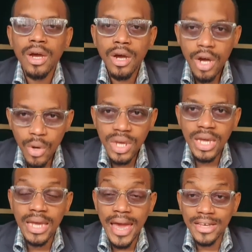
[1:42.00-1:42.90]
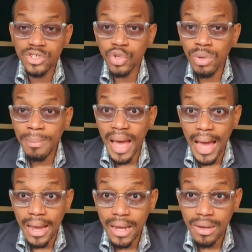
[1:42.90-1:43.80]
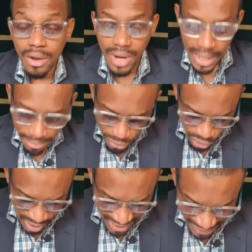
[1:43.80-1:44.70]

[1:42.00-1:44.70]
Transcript: Okay guys, so we're back. All right, so as I